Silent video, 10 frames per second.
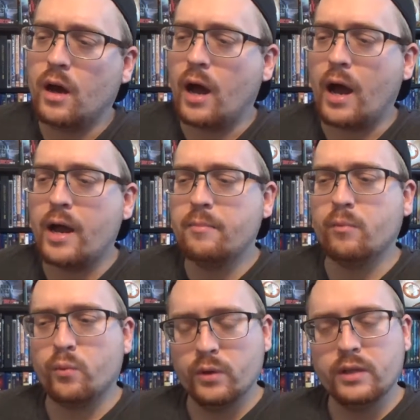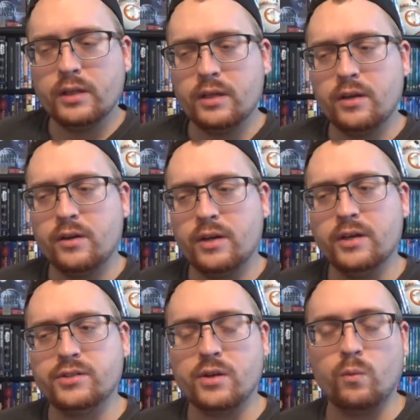I'm really
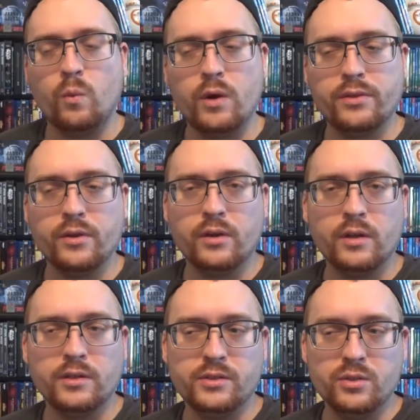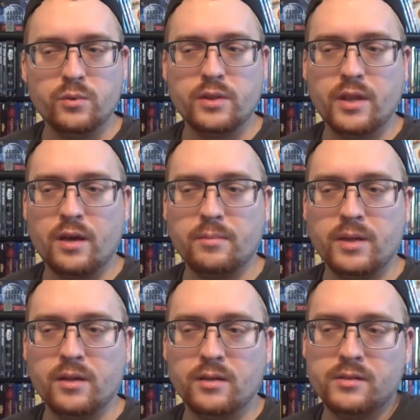curious on what they're gonna do with that
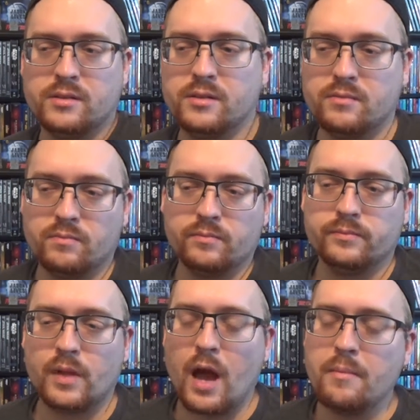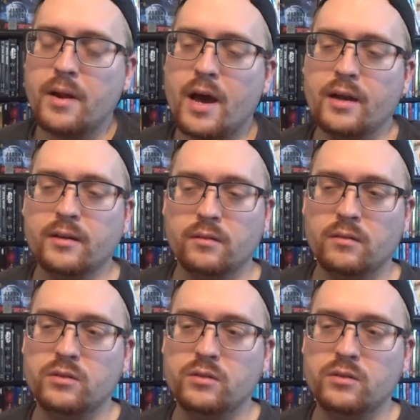because I'm not a